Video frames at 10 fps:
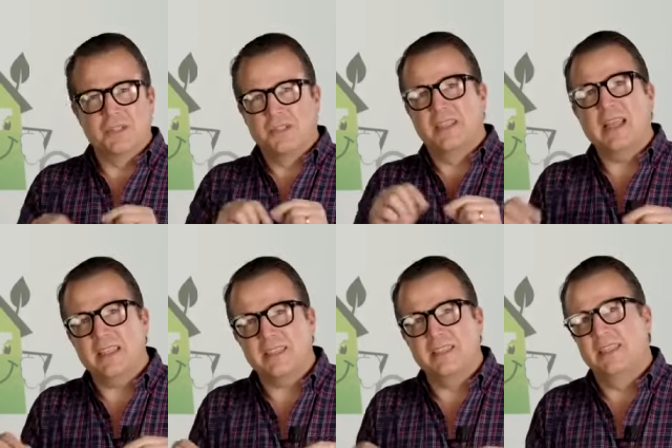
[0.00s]
a
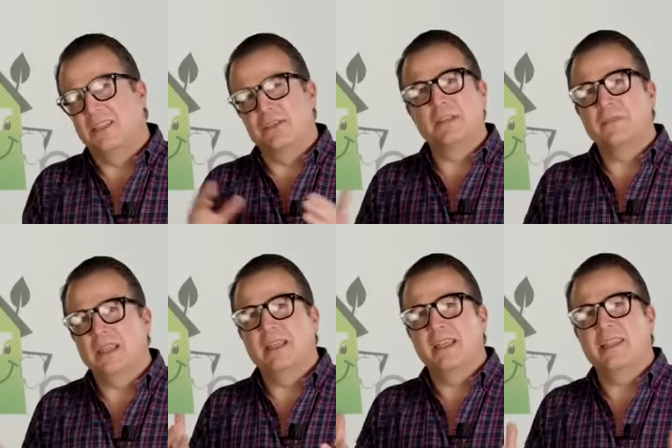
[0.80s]
gas leak or something
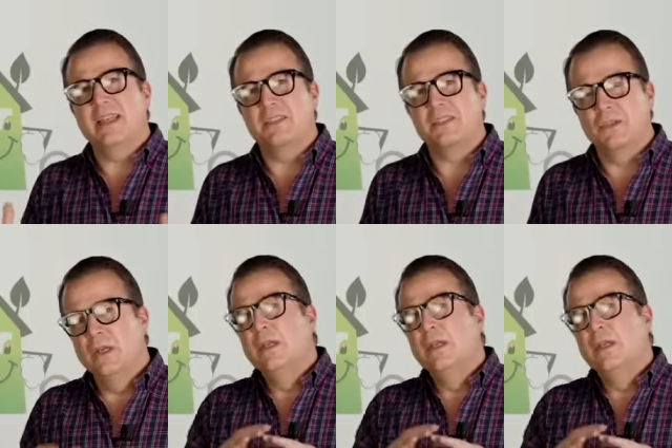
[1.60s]
like that. So